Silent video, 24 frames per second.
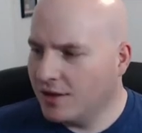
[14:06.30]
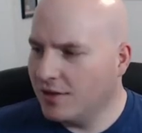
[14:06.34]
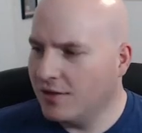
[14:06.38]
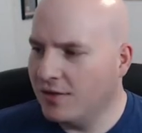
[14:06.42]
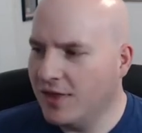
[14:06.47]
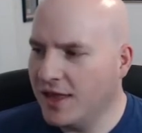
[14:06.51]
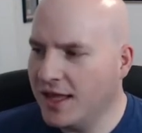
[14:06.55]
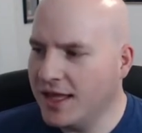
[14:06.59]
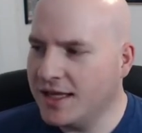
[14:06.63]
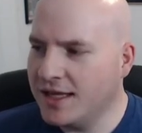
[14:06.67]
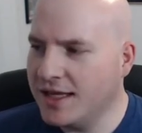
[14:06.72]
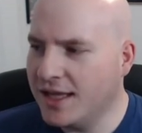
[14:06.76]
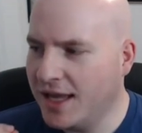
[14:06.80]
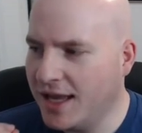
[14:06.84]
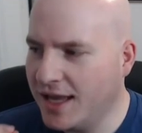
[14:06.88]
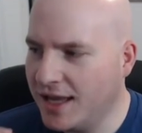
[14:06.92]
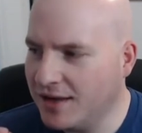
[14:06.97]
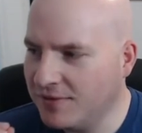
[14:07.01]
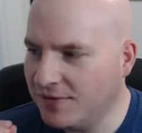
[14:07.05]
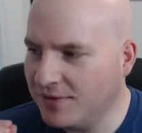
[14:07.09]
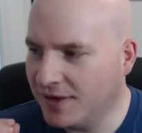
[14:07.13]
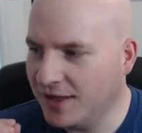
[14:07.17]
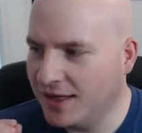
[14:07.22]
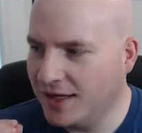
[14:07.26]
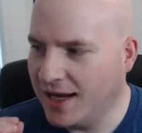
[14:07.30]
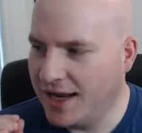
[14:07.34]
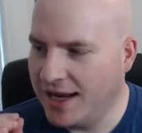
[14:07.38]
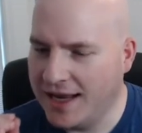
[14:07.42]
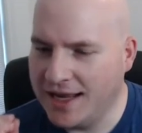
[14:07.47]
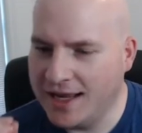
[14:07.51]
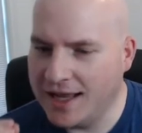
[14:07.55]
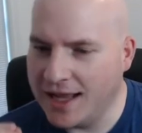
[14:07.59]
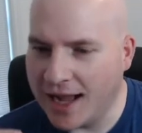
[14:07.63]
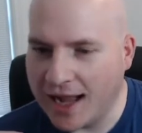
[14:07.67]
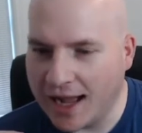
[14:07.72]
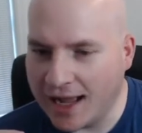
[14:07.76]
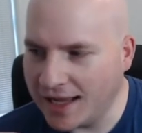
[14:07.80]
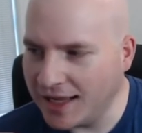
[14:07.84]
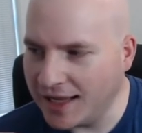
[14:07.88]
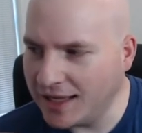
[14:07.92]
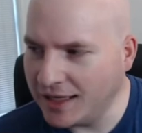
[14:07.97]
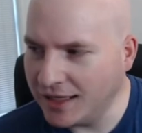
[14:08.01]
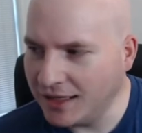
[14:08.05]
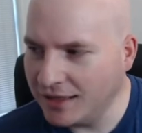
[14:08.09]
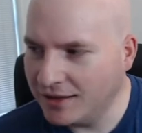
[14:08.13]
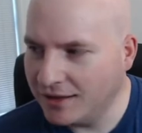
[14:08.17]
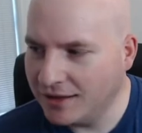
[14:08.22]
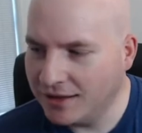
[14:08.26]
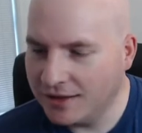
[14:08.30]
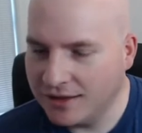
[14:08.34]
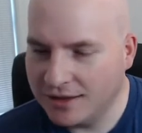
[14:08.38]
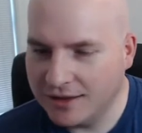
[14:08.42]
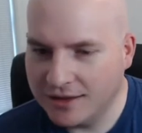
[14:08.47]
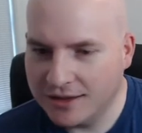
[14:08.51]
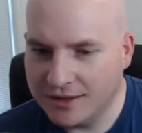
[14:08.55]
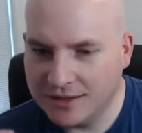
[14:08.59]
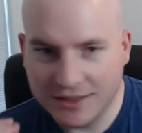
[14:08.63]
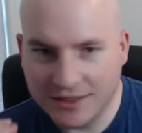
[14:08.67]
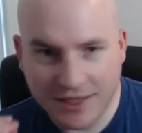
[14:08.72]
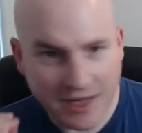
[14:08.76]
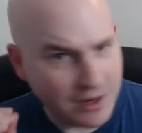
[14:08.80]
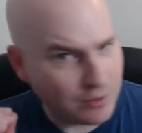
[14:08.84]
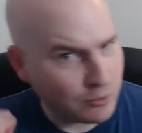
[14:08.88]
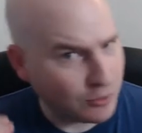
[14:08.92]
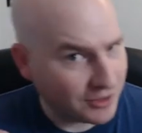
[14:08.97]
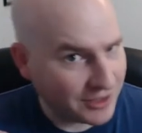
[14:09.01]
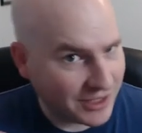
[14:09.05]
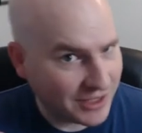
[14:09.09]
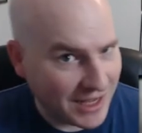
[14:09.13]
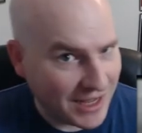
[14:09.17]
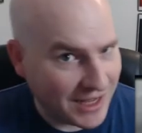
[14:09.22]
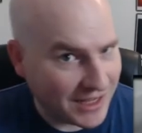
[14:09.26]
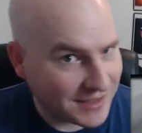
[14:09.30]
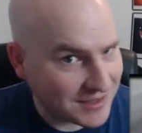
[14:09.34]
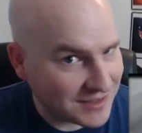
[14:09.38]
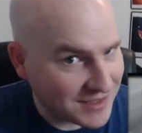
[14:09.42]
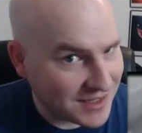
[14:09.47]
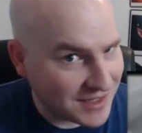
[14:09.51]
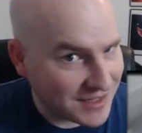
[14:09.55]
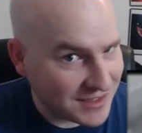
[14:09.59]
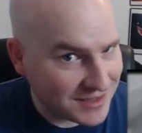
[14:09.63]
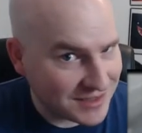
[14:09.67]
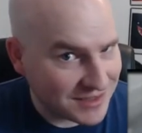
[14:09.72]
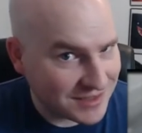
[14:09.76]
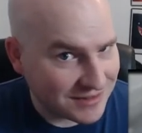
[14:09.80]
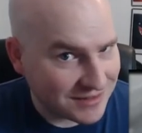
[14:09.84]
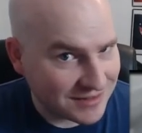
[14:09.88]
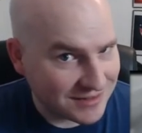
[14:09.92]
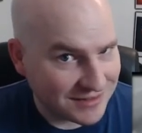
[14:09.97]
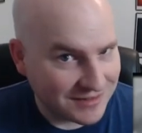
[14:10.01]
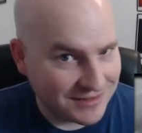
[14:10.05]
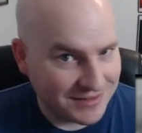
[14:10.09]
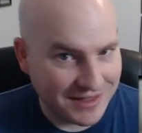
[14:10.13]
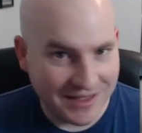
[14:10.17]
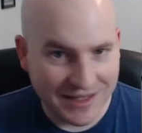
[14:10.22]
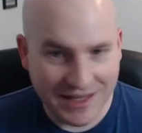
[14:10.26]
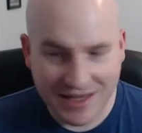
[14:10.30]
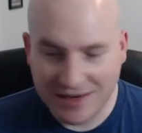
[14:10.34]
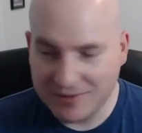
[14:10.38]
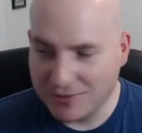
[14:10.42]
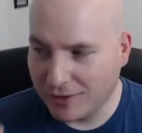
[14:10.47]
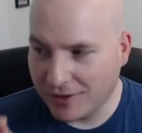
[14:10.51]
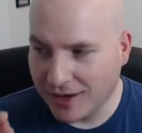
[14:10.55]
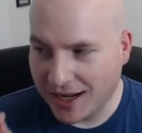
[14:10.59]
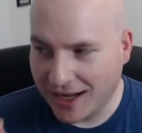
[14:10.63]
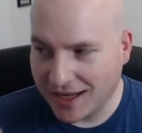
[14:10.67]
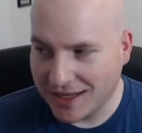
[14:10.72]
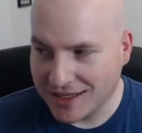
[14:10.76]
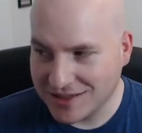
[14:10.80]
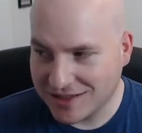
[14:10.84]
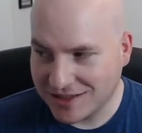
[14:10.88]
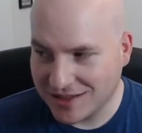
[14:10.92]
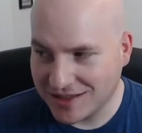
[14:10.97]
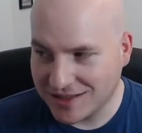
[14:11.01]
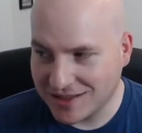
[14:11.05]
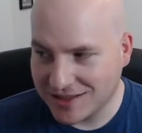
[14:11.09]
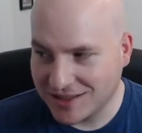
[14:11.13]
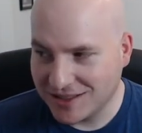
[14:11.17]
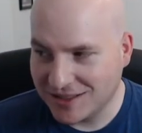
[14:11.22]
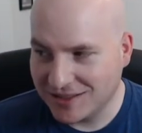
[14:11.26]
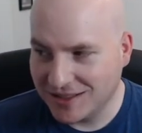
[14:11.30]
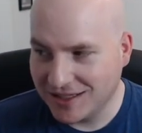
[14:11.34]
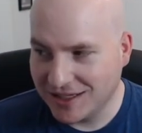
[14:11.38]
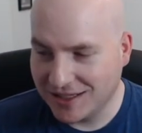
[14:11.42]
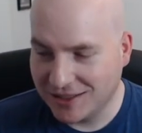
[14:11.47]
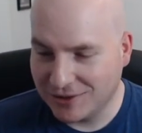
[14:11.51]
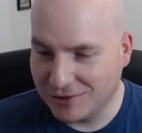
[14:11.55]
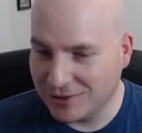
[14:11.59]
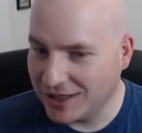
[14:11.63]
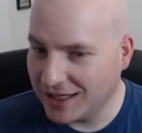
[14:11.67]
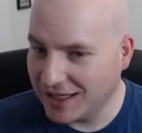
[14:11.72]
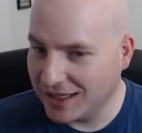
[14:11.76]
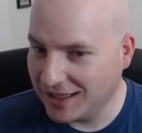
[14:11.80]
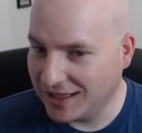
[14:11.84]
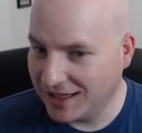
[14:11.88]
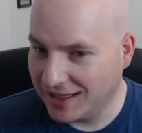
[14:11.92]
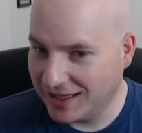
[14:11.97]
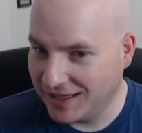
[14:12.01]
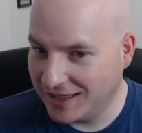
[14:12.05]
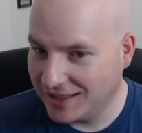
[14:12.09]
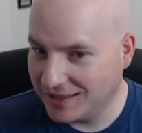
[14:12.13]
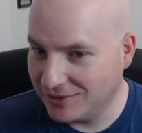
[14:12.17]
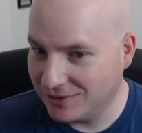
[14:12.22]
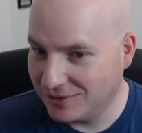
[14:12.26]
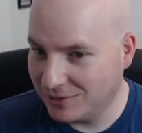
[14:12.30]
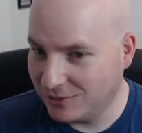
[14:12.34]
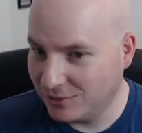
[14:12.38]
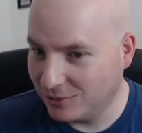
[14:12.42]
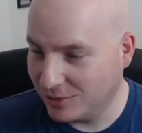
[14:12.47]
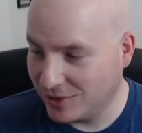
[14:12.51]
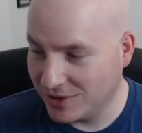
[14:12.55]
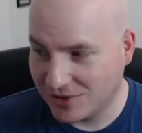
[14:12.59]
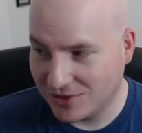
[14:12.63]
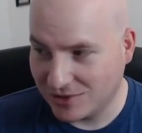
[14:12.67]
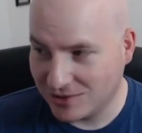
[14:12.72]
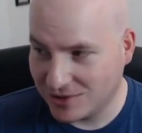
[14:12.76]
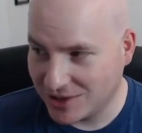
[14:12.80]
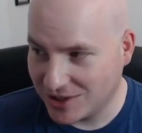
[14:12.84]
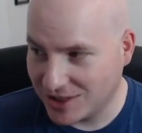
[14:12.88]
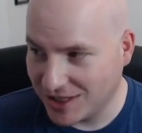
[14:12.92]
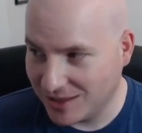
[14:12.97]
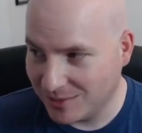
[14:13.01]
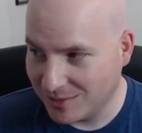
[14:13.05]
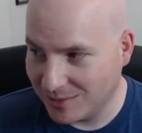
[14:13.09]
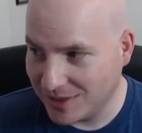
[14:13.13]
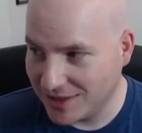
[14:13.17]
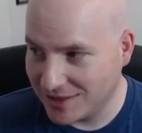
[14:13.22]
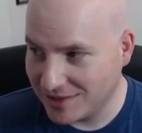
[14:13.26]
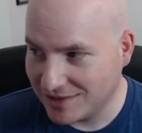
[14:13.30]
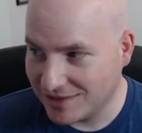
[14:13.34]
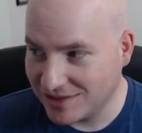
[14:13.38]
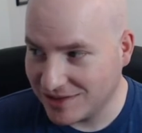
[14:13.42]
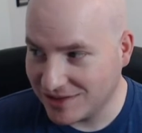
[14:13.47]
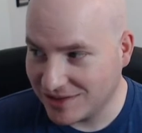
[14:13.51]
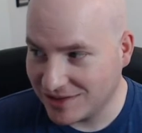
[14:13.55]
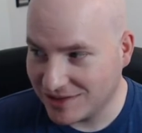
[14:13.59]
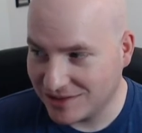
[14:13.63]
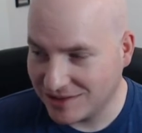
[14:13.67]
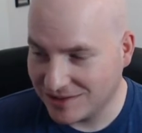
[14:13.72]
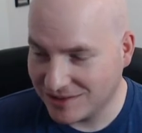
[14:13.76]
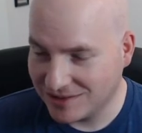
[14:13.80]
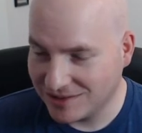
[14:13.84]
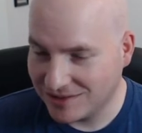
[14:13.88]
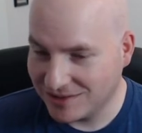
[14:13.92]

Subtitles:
They gave an AI network access? They gave her access to the internet and research databases?